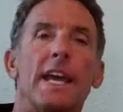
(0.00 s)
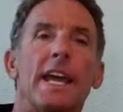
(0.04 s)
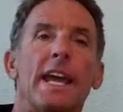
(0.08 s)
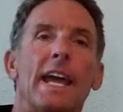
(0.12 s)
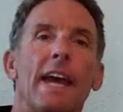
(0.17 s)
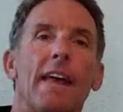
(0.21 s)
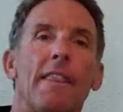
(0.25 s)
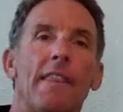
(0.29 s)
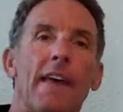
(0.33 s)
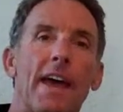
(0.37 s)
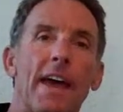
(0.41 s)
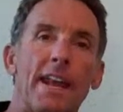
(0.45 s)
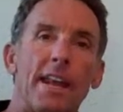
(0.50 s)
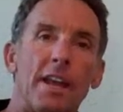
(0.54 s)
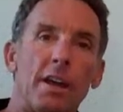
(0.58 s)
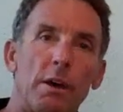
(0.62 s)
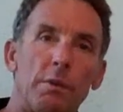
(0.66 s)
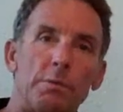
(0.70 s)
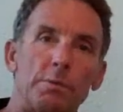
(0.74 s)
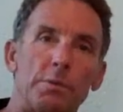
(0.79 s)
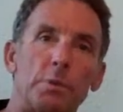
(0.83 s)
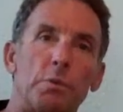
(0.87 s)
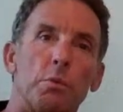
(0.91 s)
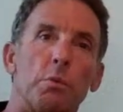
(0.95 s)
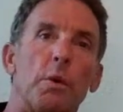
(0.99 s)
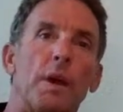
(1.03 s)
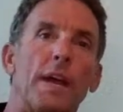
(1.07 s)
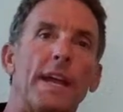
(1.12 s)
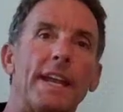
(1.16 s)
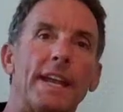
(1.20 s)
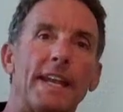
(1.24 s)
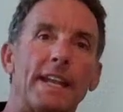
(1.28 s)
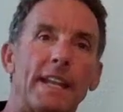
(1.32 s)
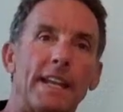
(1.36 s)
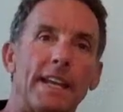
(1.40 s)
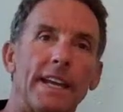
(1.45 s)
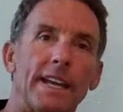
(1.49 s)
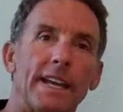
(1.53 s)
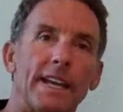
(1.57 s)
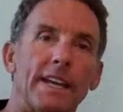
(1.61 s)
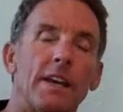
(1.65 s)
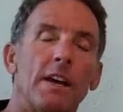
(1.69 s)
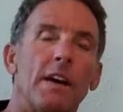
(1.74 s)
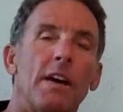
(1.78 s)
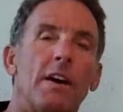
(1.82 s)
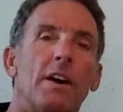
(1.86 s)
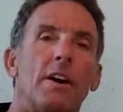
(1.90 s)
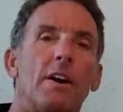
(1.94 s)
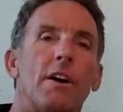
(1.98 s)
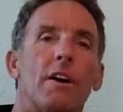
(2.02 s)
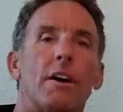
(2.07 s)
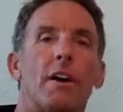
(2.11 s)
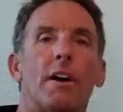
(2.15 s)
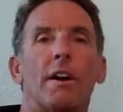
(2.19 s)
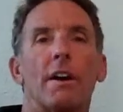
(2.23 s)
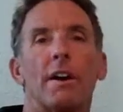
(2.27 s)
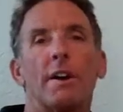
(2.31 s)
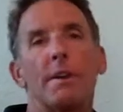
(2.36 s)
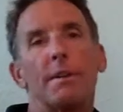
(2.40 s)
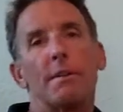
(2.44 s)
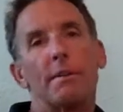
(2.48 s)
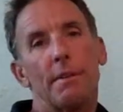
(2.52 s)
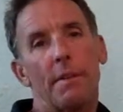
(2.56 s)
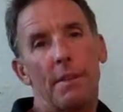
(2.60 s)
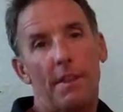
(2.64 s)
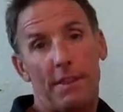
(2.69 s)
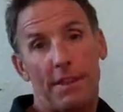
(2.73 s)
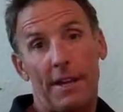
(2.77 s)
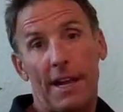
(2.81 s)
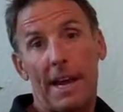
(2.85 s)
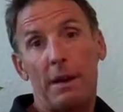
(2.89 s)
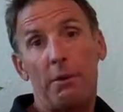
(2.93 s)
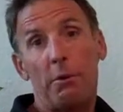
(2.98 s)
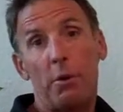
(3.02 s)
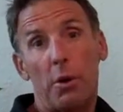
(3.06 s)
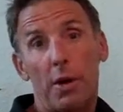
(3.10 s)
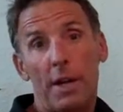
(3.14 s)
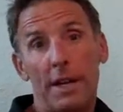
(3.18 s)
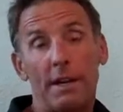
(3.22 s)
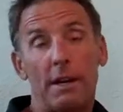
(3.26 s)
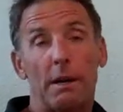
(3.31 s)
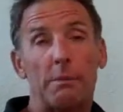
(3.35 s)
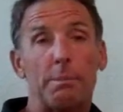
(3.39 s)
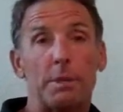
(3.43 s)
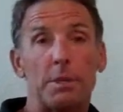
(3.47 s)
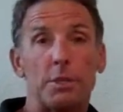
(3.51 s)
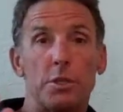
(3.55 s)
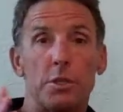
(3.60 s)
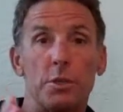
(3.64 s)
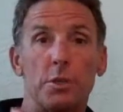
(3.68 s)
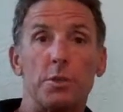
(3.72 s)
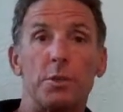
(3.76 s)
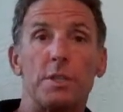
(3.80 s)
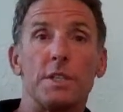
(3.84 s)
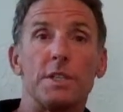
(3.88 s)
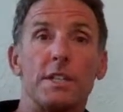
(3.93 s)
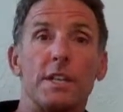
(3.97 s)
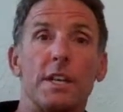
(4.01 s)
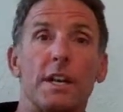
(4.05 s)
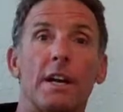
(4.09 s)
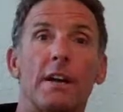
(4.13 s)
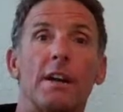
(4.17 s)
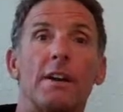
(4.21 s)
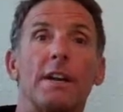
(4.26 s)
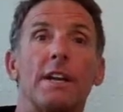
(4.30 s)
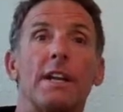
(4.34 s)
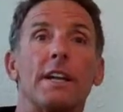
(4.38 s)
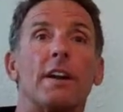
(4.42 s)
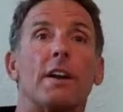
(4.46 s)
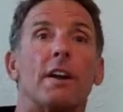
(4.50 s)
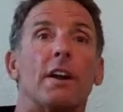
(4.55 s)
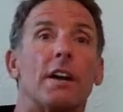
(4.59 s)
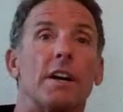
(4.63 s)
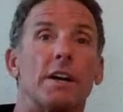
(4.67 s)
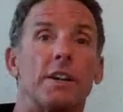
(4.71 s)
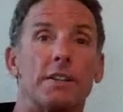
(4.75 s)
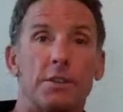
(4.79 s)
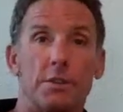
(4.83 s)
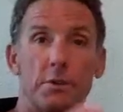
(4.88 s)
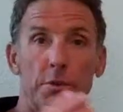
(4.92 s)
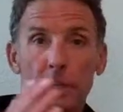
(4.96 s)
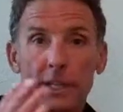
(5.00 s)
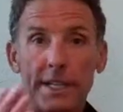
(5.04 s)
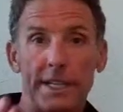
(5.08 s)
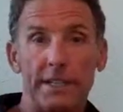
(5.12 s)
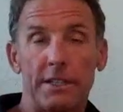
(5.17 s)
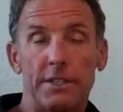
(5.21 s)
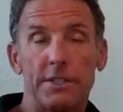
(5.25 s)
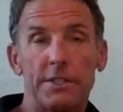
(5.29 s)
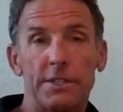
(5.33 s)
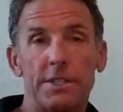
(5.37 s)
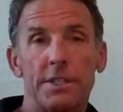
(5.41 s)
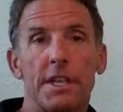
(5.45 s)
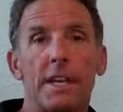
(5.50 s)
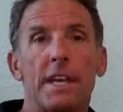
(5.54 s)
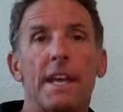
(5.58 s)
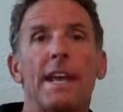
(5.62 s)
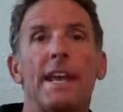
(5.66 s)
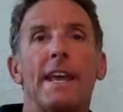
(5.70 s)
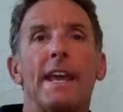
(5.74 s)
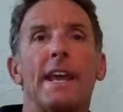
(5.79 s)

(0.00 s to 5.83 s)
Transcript: and that helps regulate our thyroid, our pituitary, our adrenals,